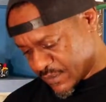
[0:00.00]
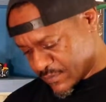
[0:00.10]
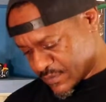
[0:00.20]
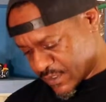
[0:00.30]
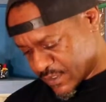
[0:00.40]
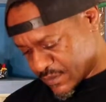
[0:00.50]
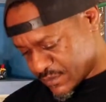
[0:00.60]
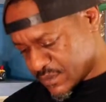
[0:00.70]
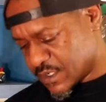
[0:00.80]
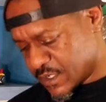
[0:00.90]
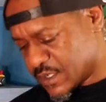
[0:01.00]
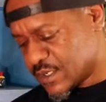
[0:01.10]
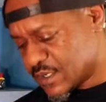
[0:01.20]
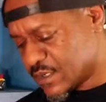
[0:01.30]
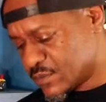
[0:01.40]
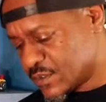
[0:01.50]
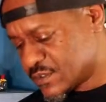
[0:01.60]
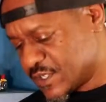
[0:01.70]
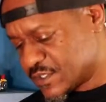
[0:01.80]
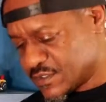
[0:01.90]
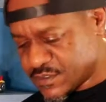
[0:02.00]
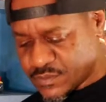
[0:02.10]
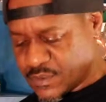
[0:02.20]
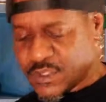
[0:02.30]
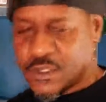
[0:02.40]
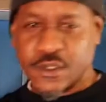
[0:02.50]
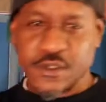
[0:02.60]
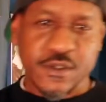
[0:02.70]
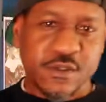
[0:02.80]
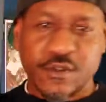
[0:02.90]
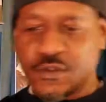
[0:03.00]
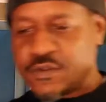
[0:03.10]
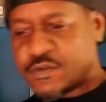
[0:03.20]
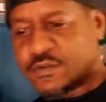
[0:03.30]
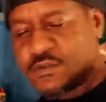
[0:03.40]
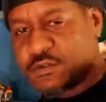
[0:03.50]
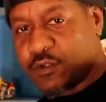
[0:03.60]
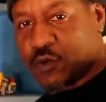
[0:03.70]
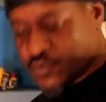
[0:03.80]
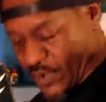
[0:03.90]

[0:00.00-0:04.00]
I was like, alright, I will take this one. Ghost